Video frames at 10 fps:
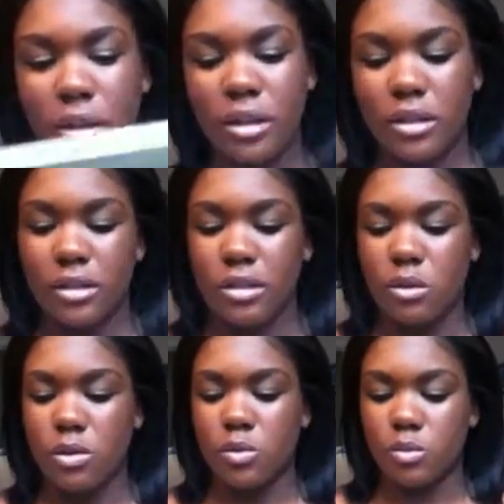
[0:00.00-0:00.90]
So
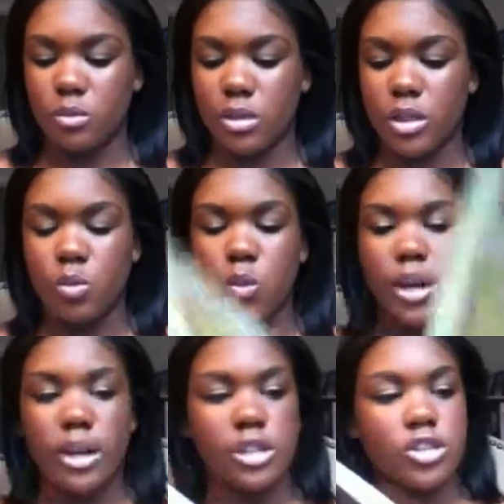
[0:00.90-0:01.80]
it's weird, it's
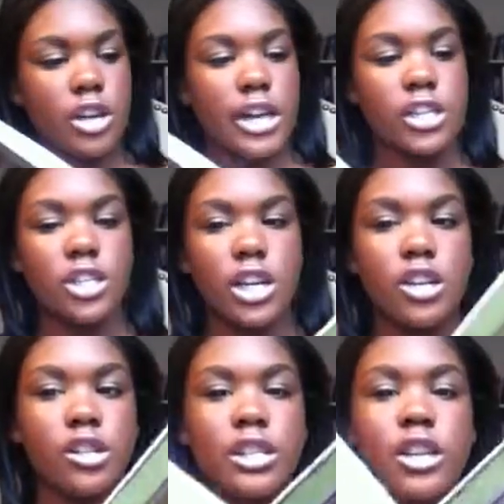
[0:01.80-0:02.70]
strange. And just
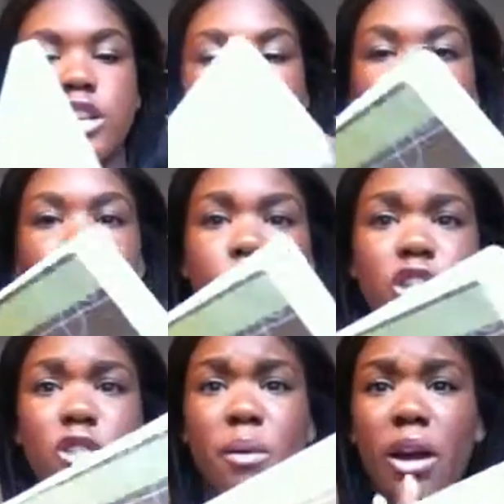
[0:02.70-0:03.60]
like you're supposed to
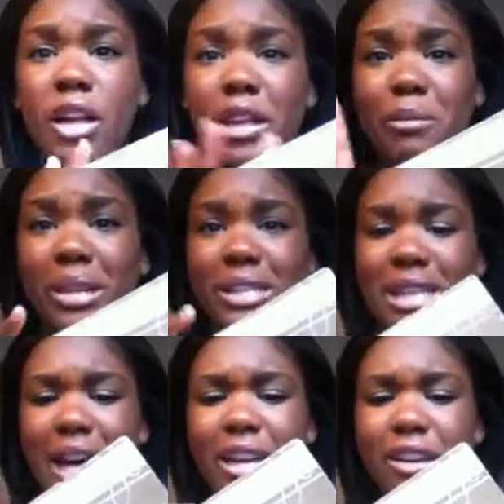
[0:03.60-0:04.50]
spot him inside
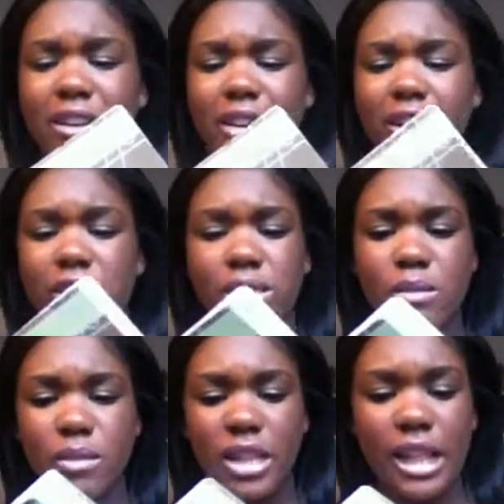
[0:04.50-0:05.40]
or here or something
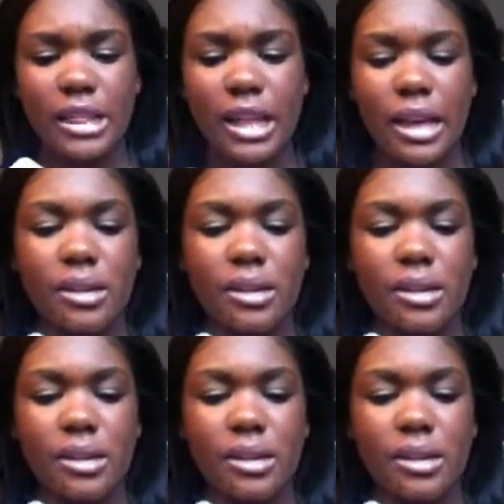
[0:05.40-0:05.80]
like that.